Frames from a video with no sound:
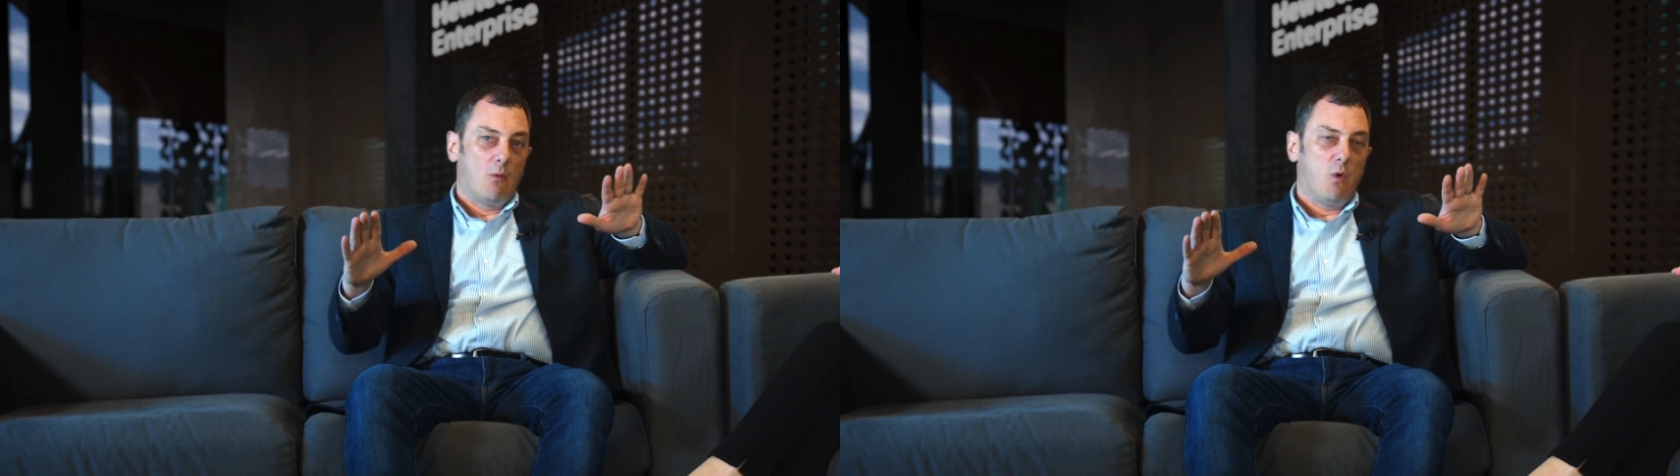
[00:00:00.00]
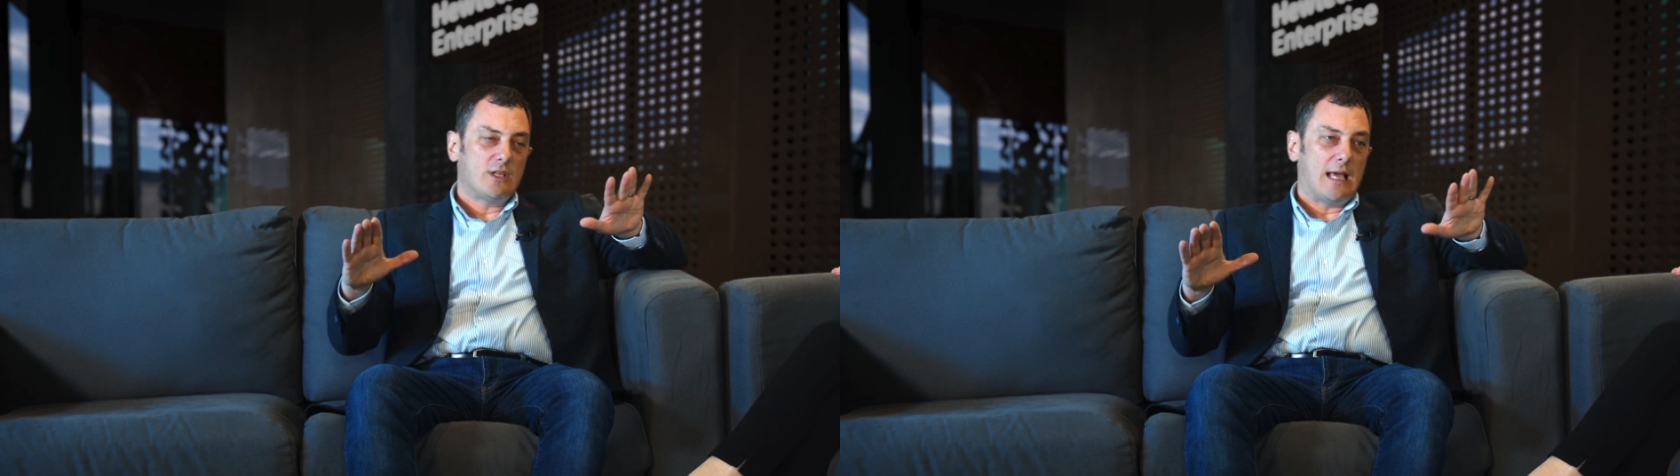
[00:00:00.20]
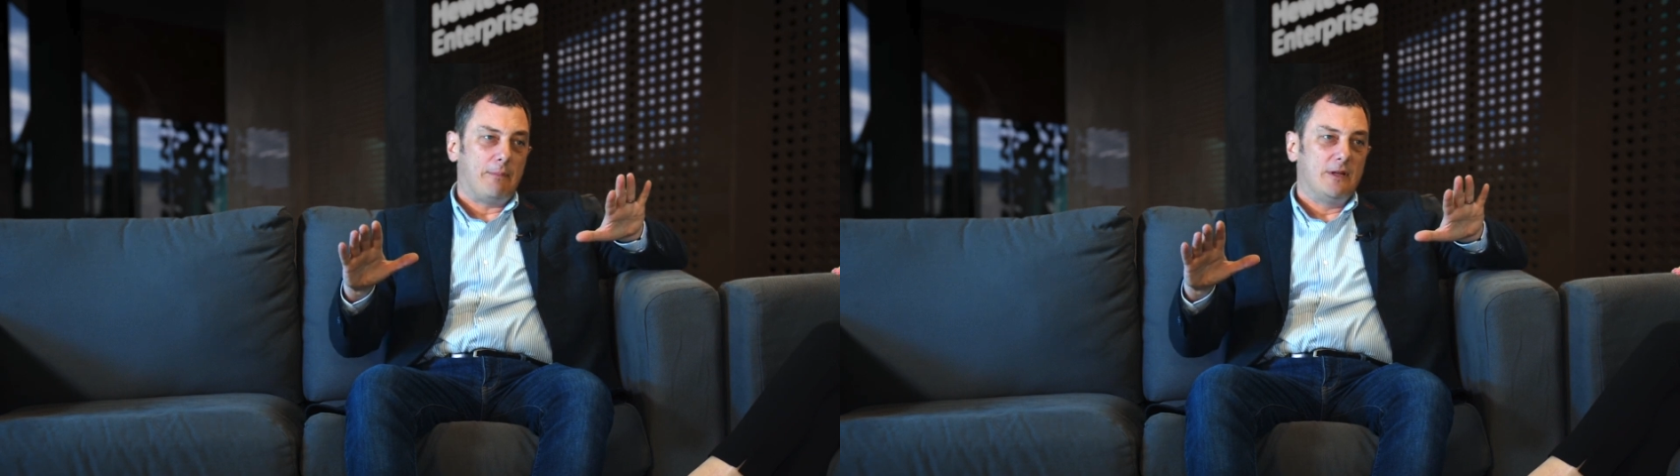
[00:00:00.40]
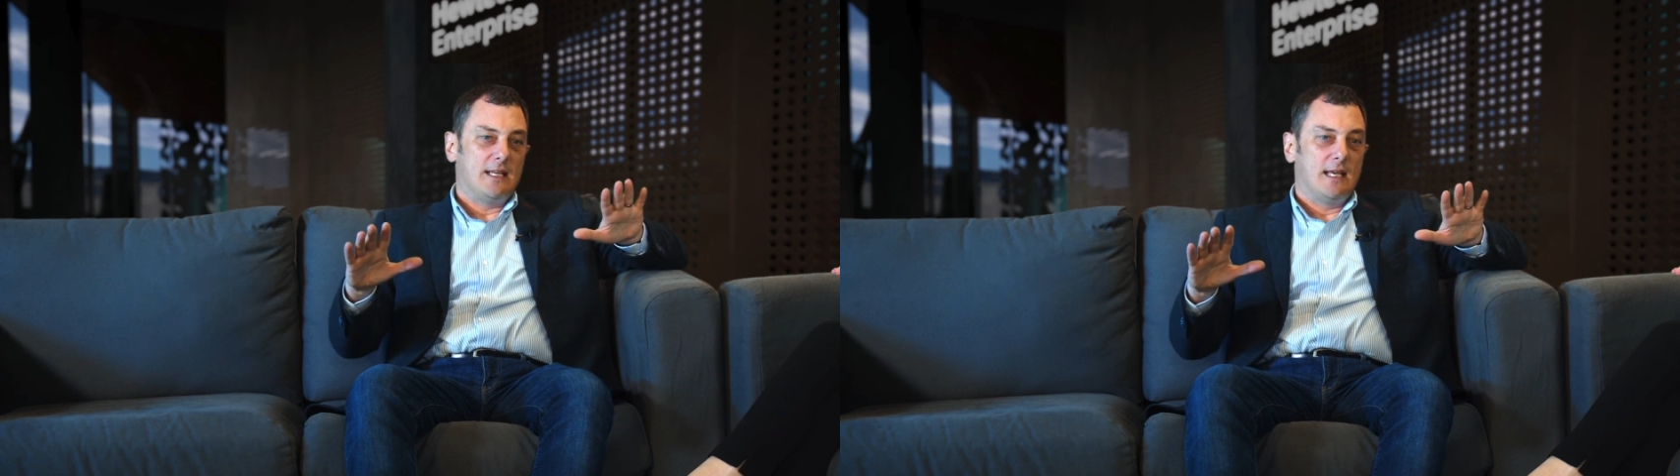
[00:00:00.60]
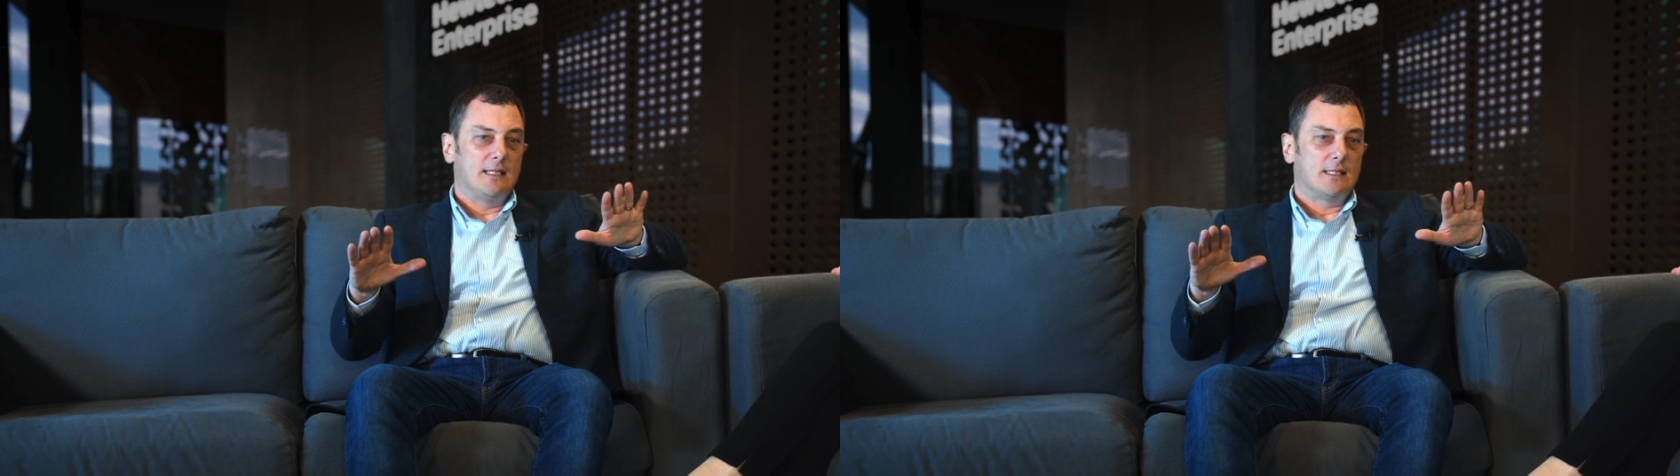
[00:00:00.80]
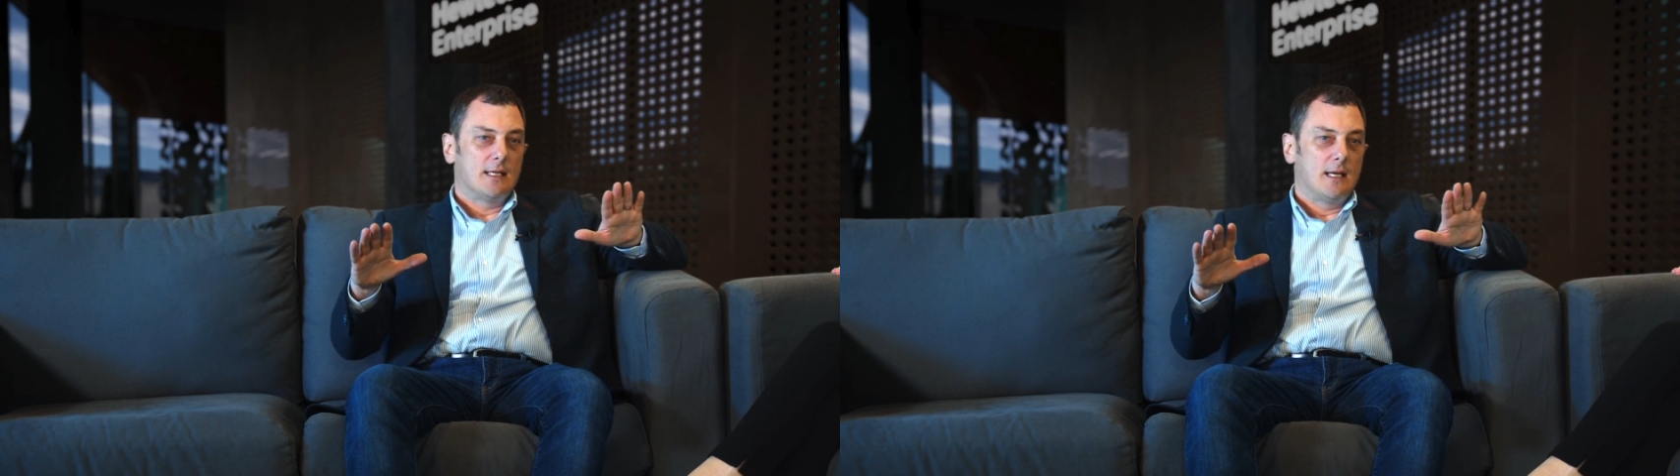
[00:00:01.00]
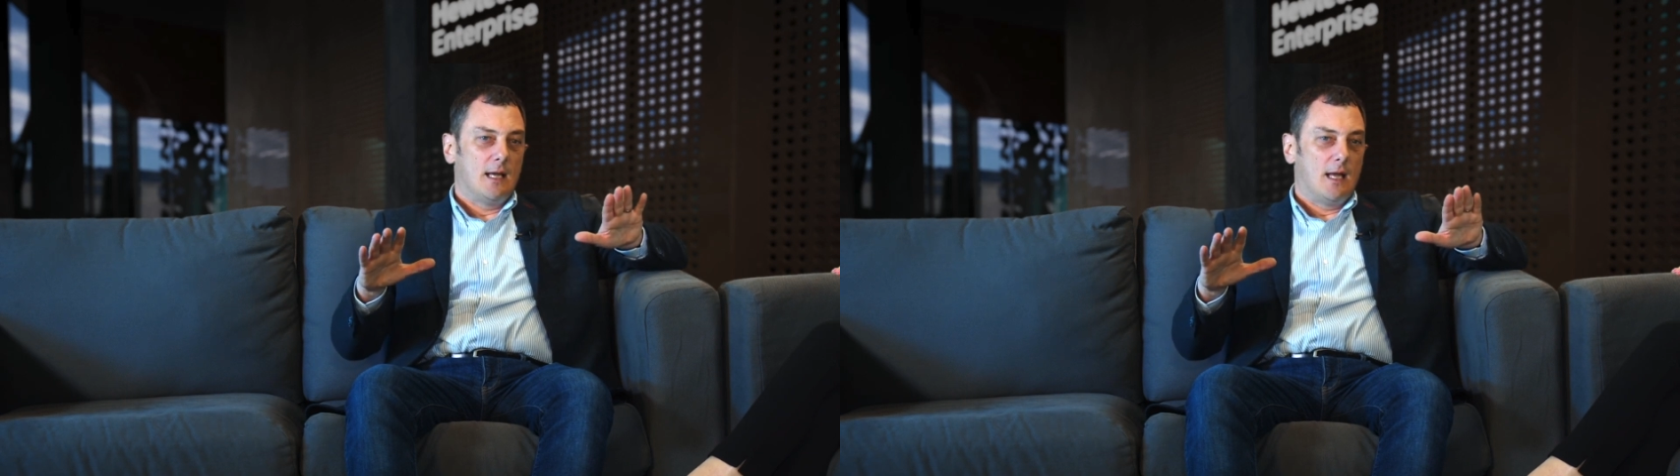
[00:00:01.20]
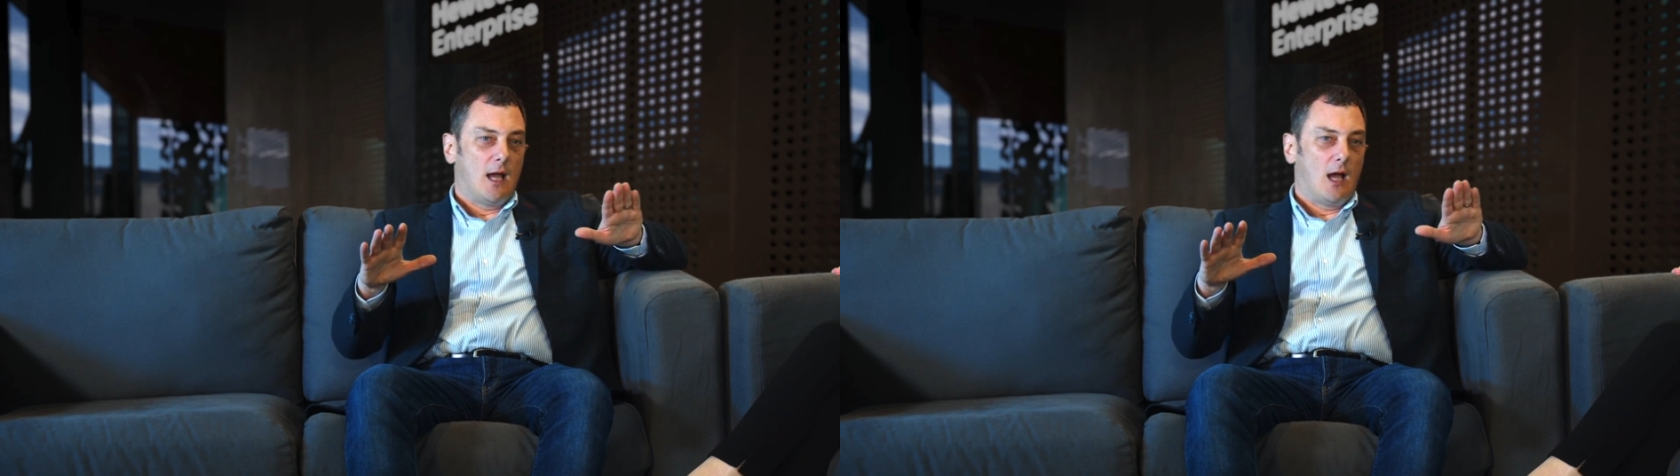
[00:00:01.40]
And what's happened is
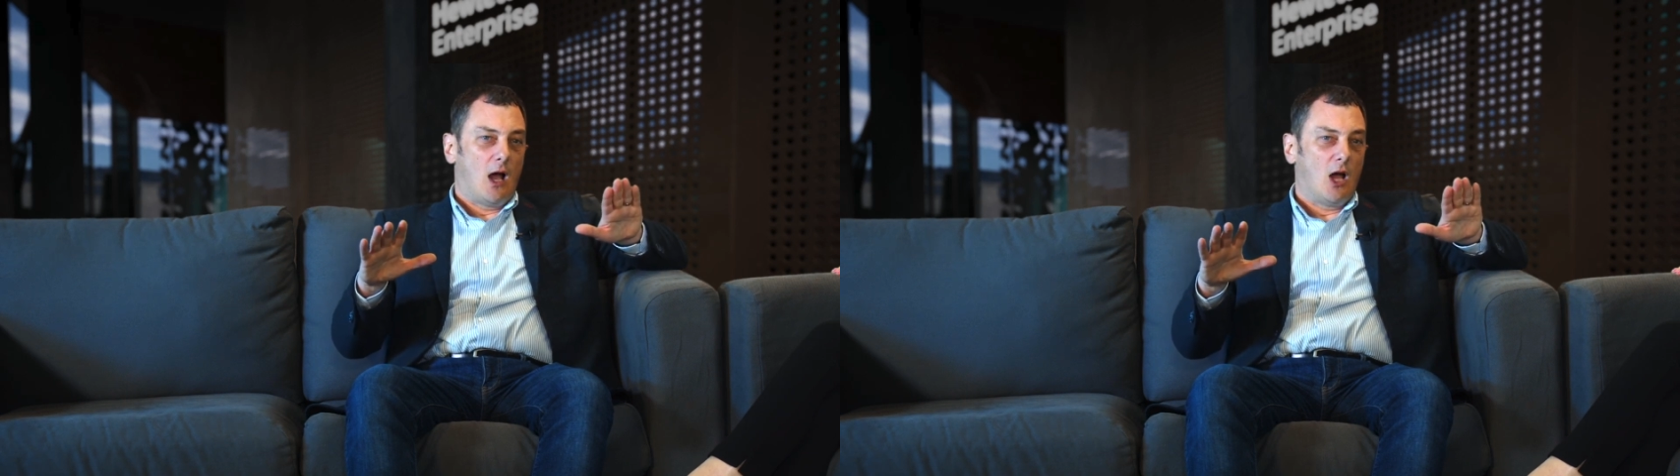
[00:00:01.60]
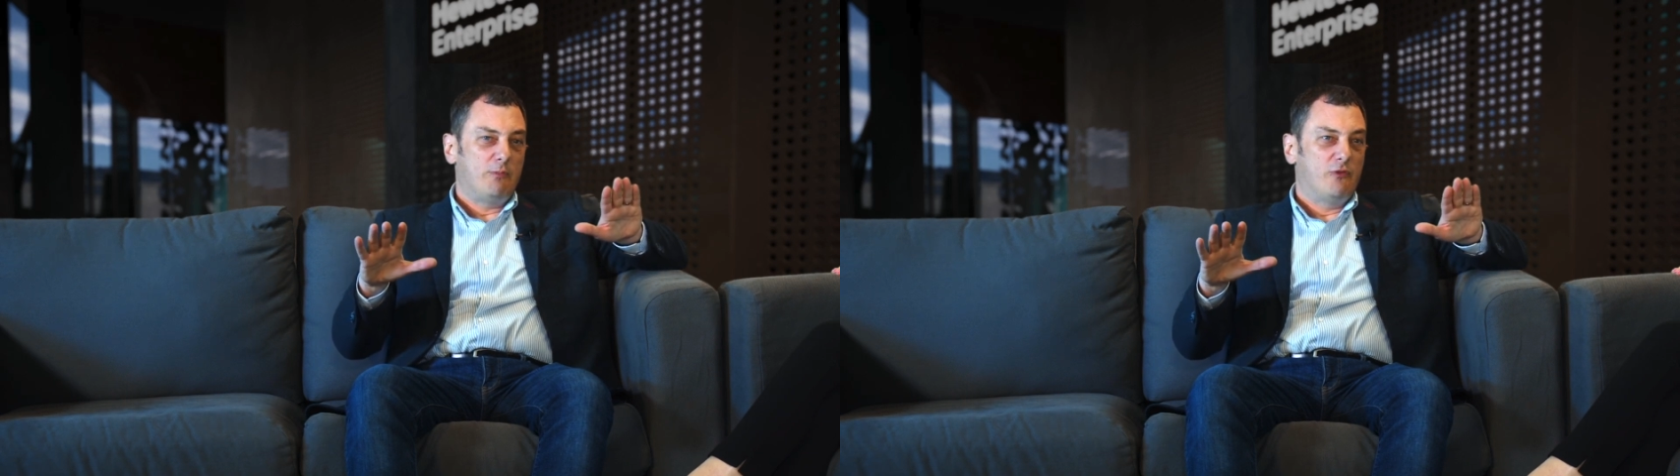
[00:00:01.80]
high